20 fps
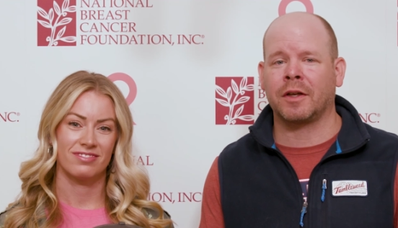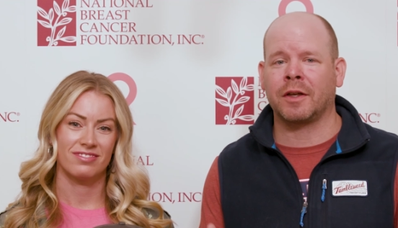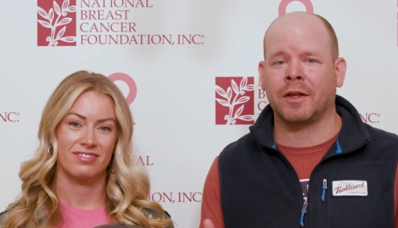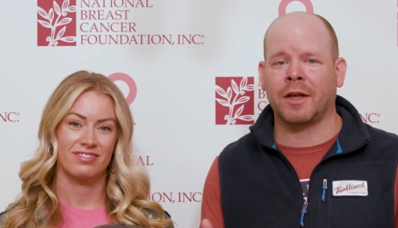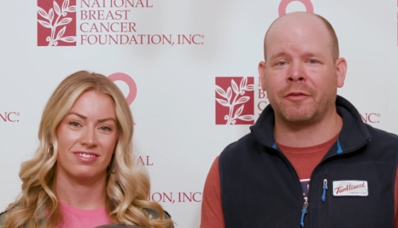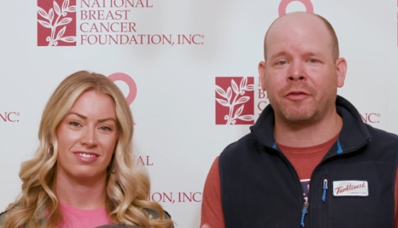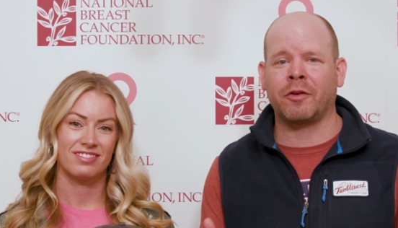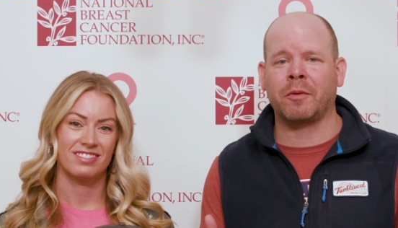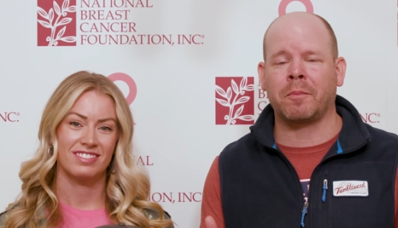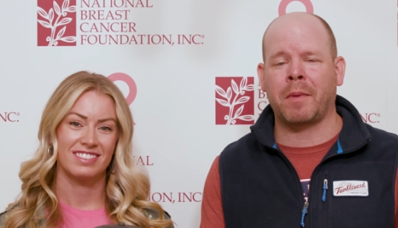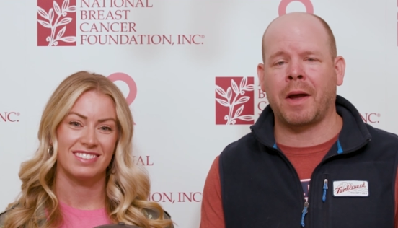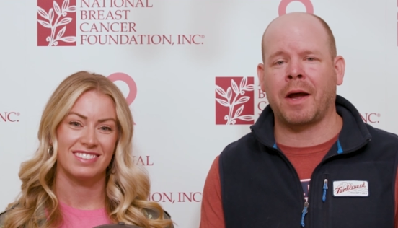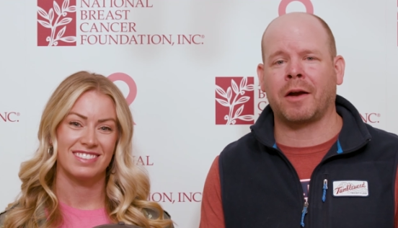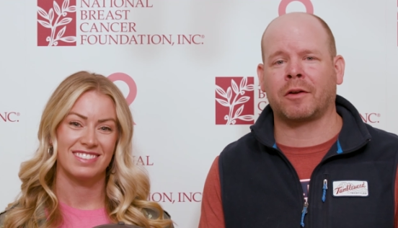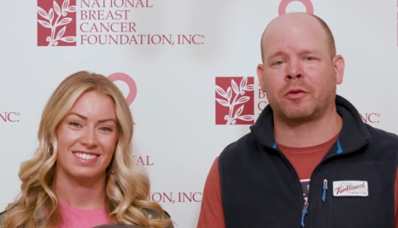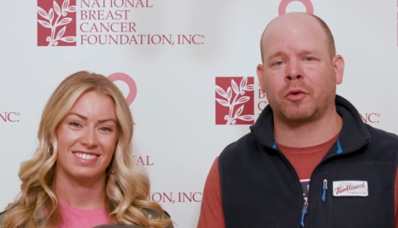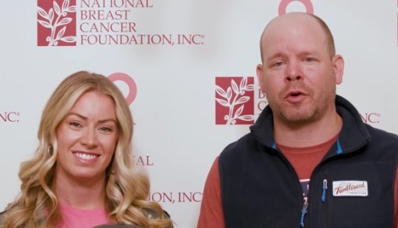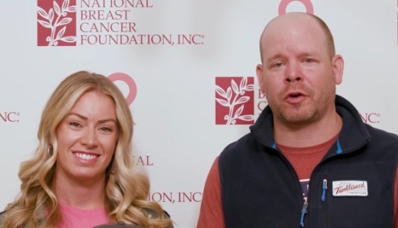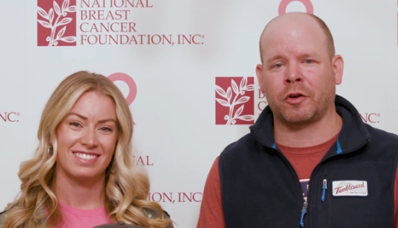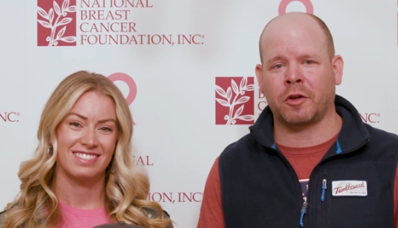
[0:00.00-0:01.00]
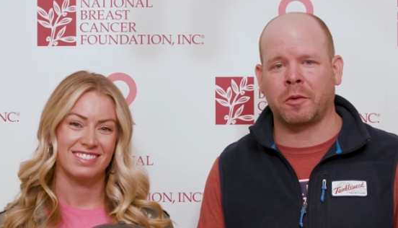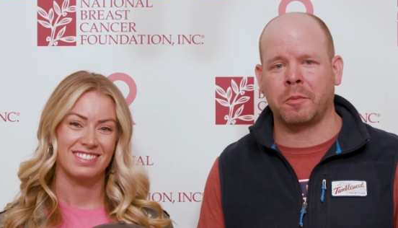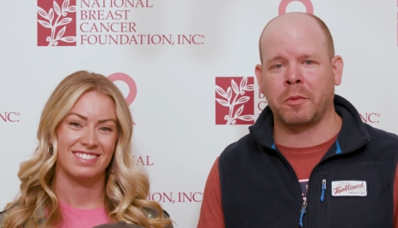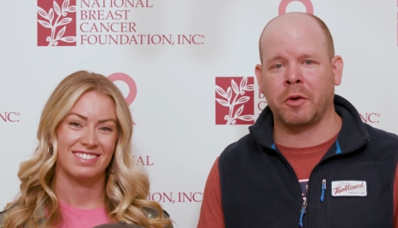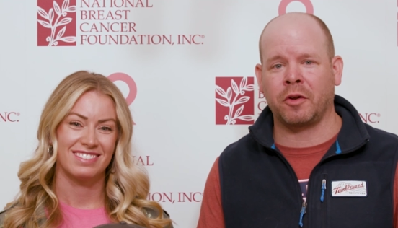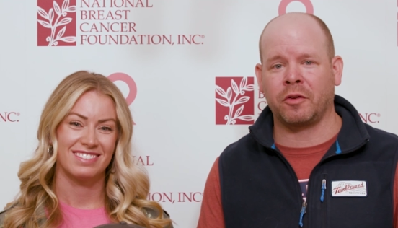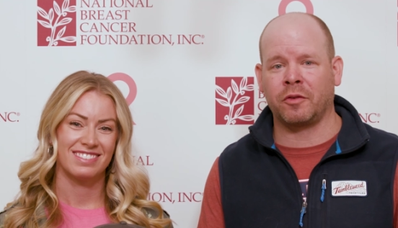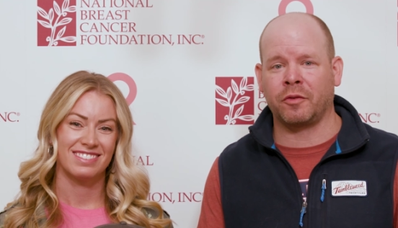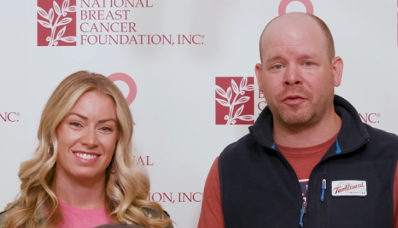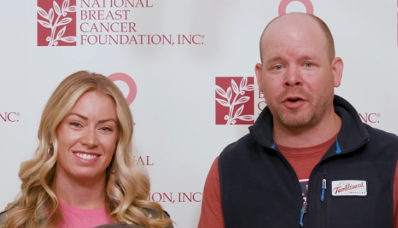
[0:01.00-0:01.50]
Speaker 1: Giving back to our
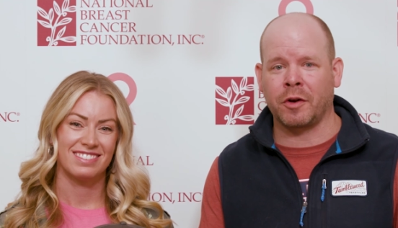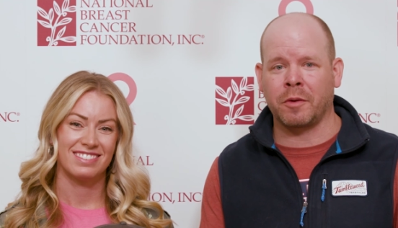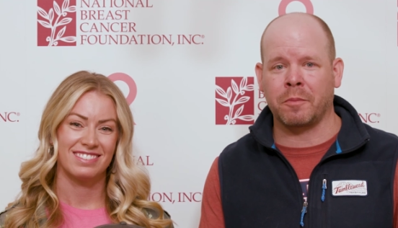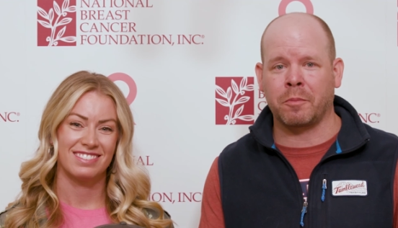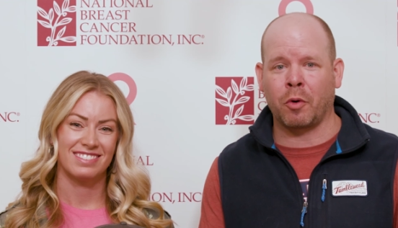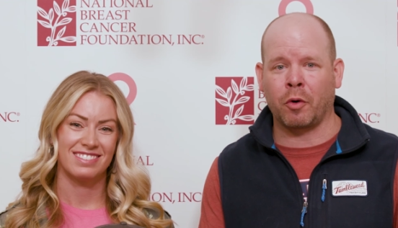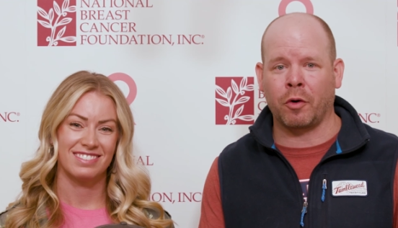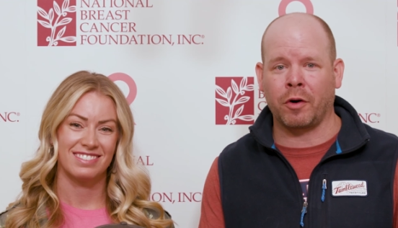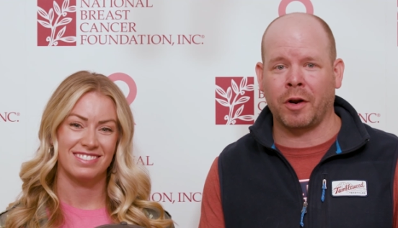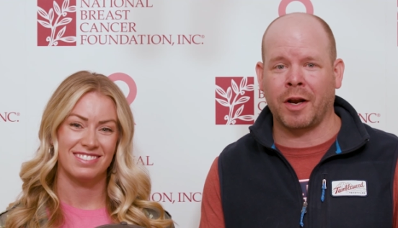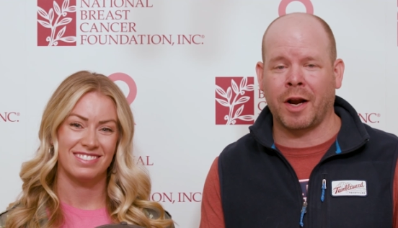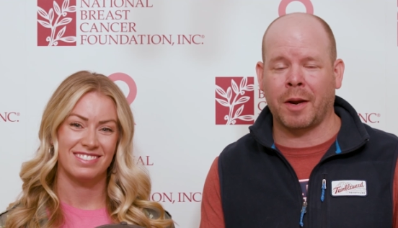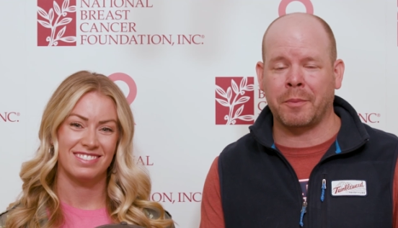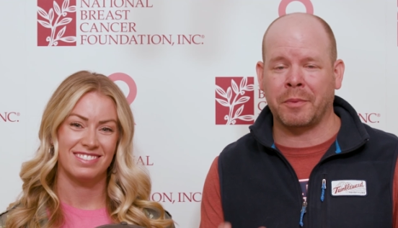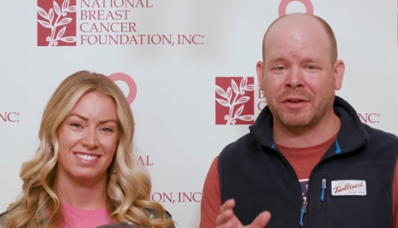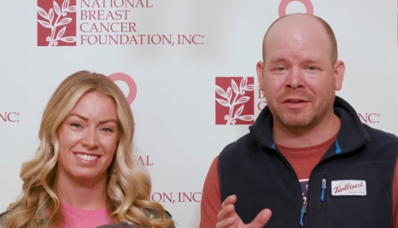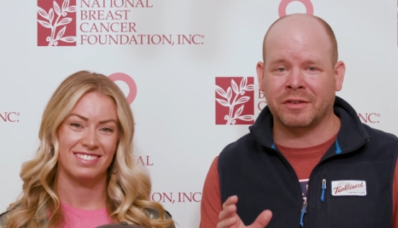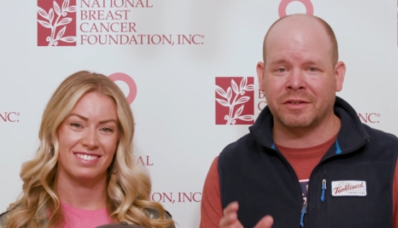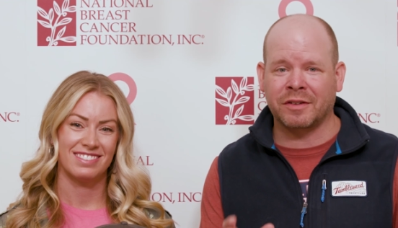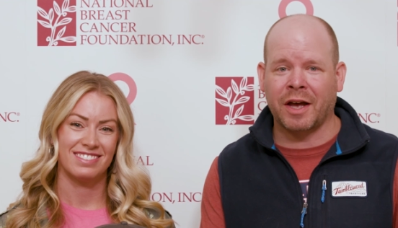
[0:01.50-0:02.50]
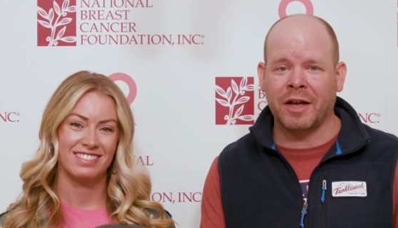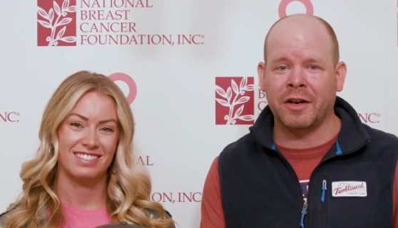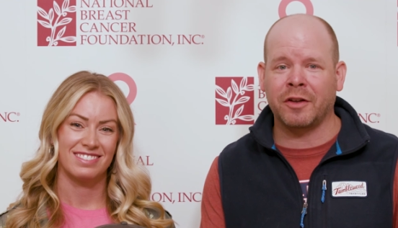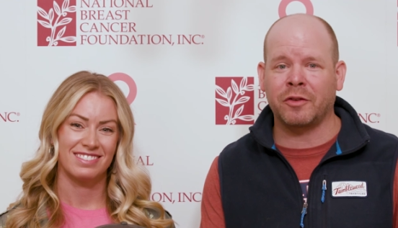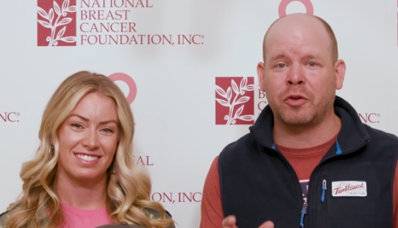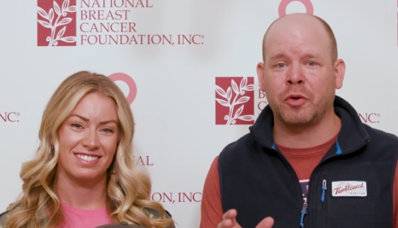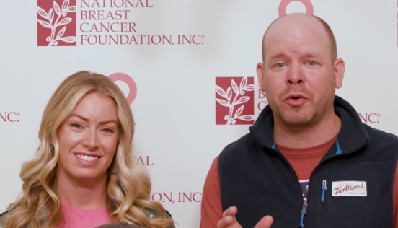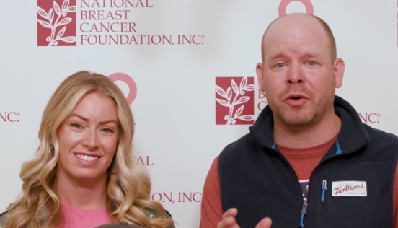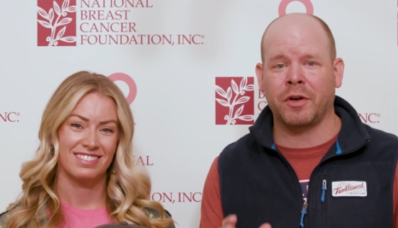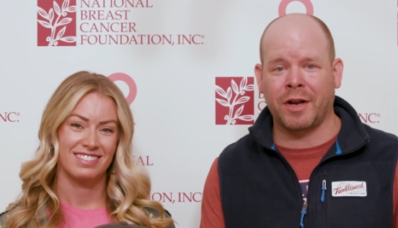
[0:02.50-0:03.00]
community is very important, and I'm excited to